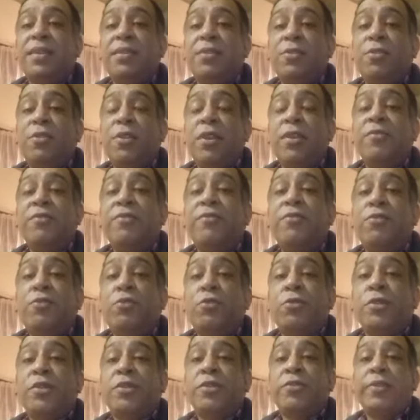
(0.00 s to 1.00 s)
Looking
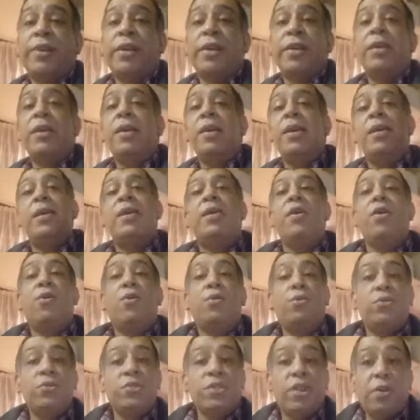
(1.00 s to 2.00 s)
forward to it.
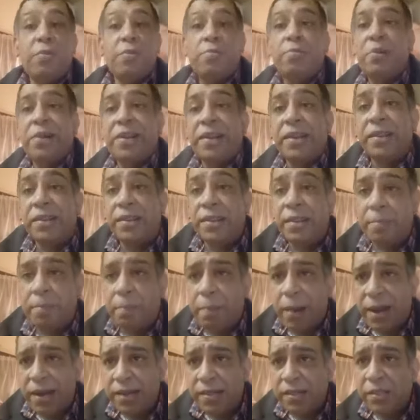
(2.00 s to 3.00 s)
Also bringing the
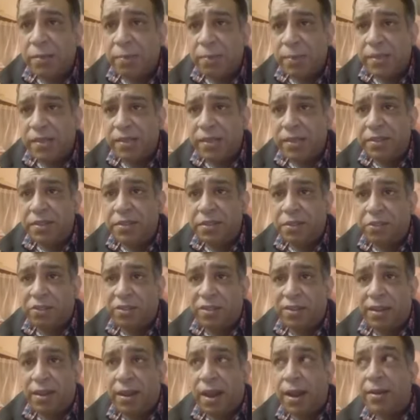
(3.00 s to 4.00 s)
balance procedure to
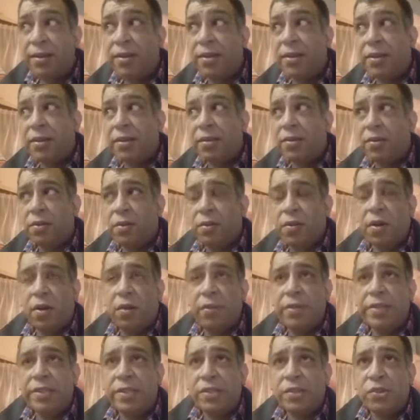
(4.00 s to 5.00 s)
London
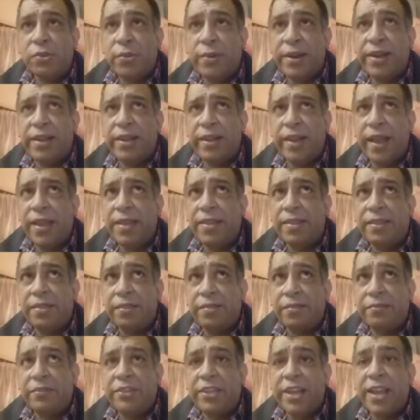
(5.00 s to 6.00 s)
on the 28th
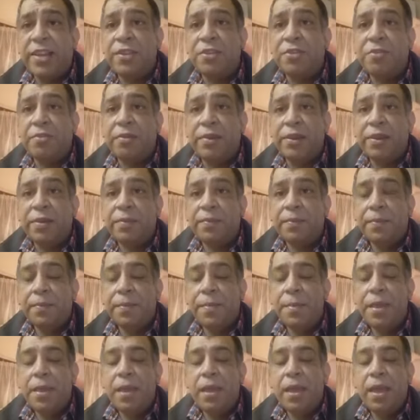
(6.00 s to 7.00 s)
of January,
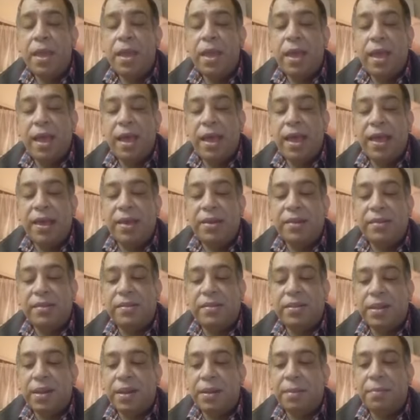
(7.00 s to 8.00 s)
and
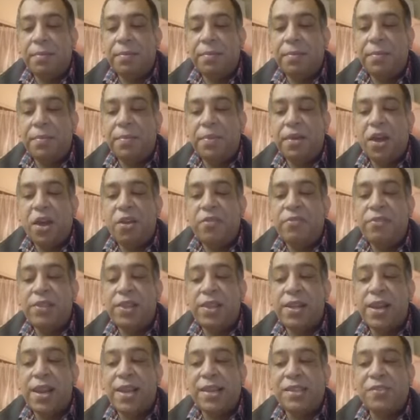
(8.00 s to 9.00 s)
over the
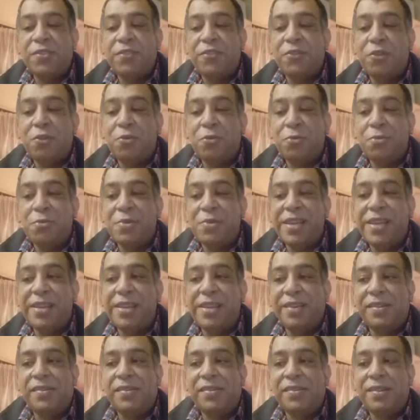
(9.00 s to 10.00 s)
next few
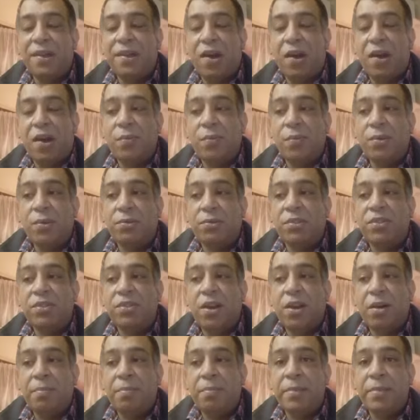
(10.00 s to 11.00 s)
weeks I will
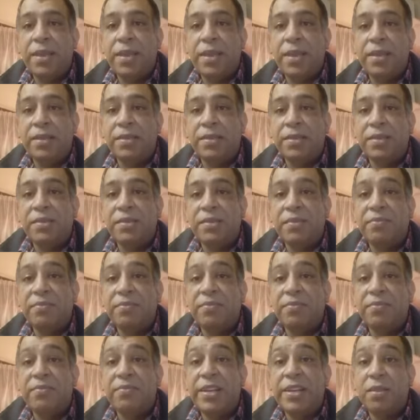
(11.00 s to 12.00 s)
start making some
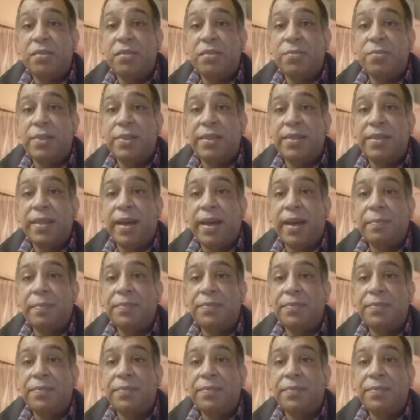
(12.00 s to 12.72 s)
videos with that.